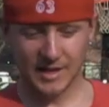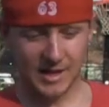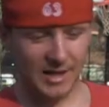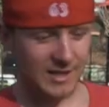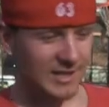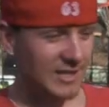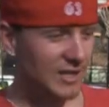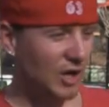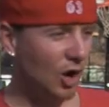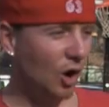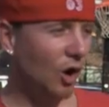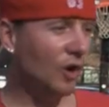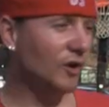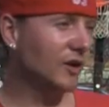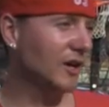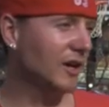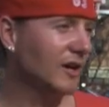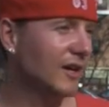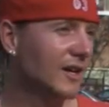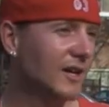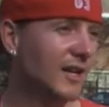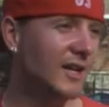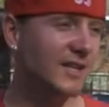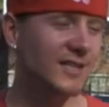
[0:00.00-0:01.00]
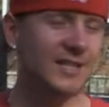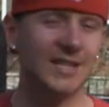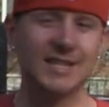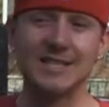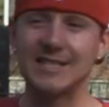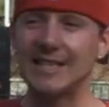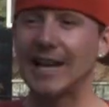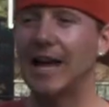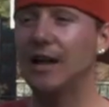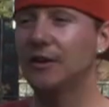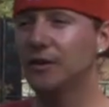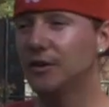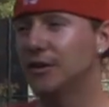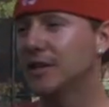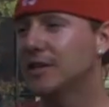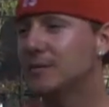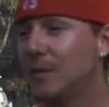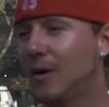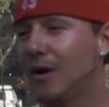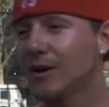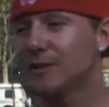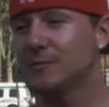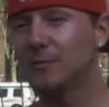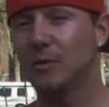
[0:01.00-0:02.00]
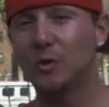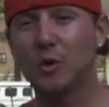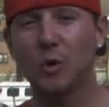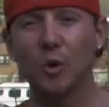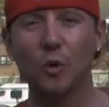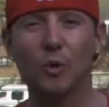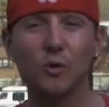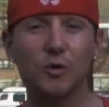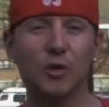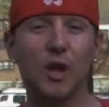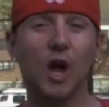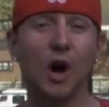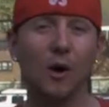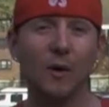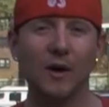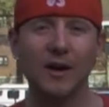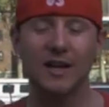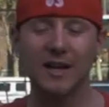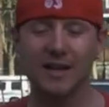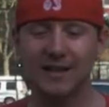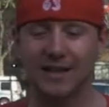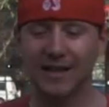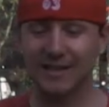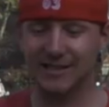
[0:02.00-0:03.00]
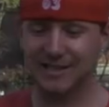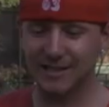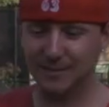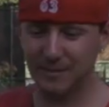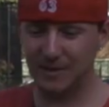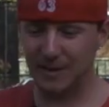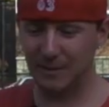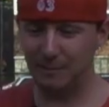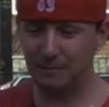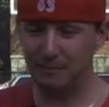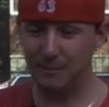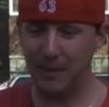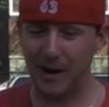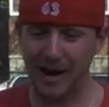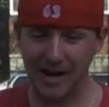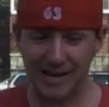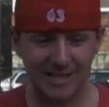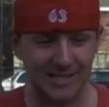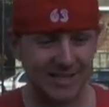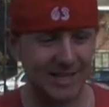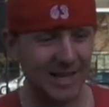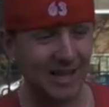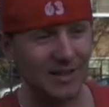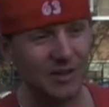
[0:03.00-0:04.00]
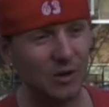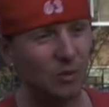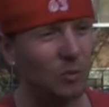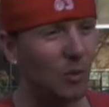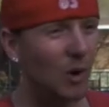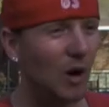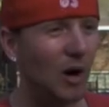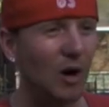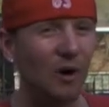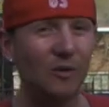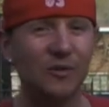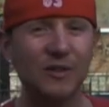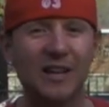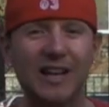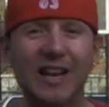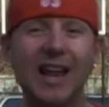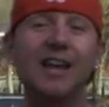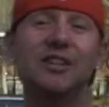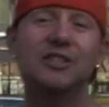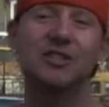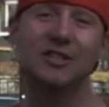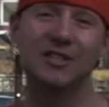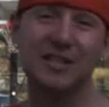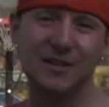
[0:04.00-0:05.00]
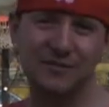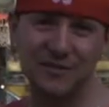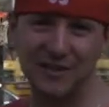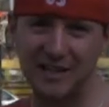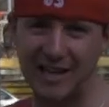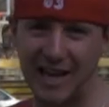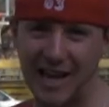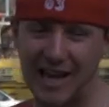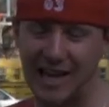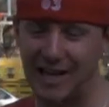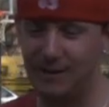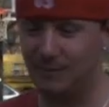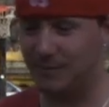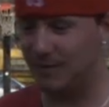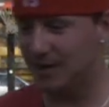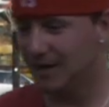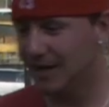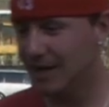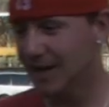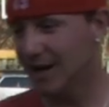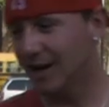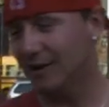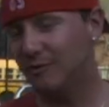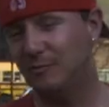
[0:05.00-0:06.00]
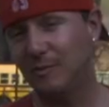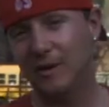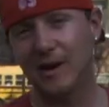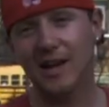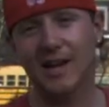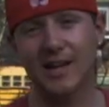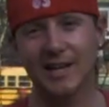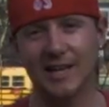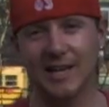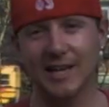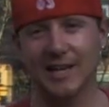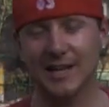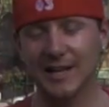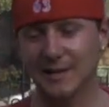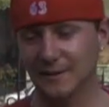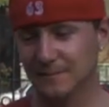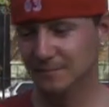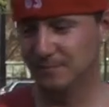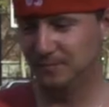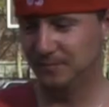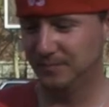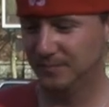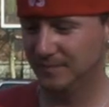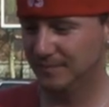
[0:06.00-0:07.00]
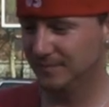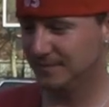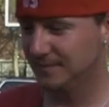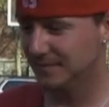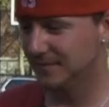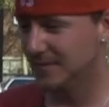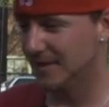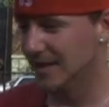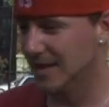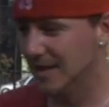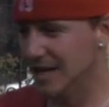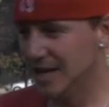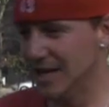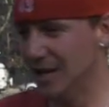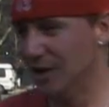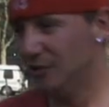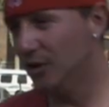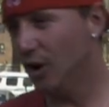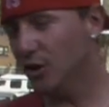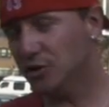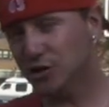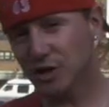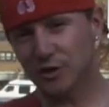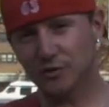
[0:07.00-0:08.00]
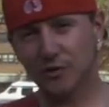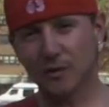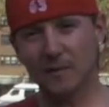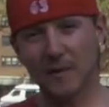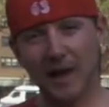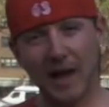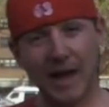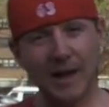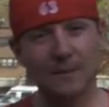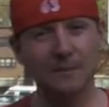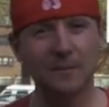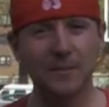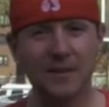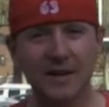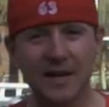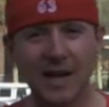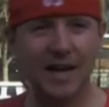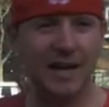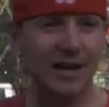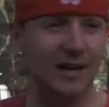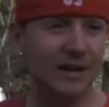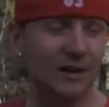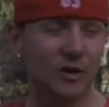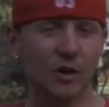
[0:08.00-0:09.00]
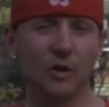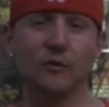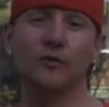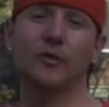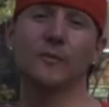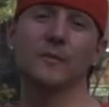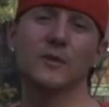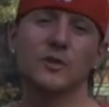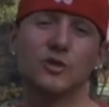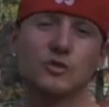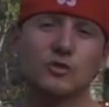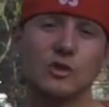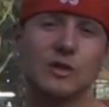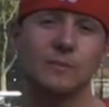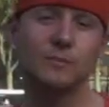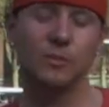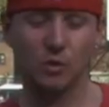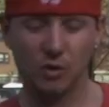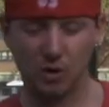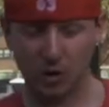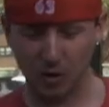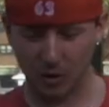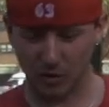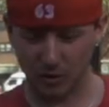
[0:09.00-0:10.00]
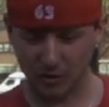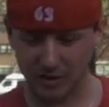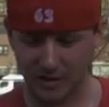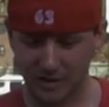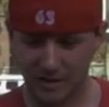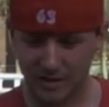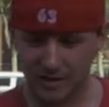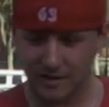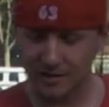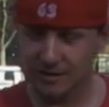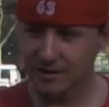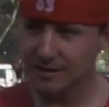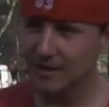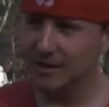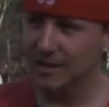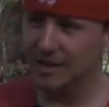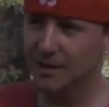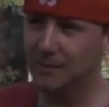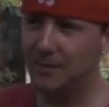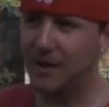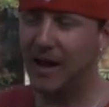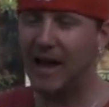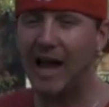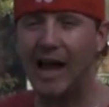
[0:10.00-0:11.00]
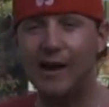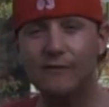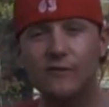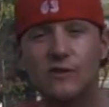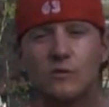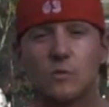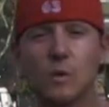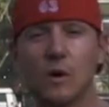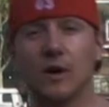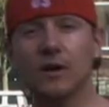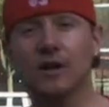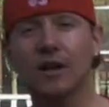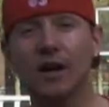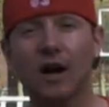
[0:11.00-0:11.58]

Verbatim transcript: It's an honour to stand on this basketball court knowing that some of the best in the world, the legends of the game, have played here. Not just from the NBA, not from the street ball courts, but everyone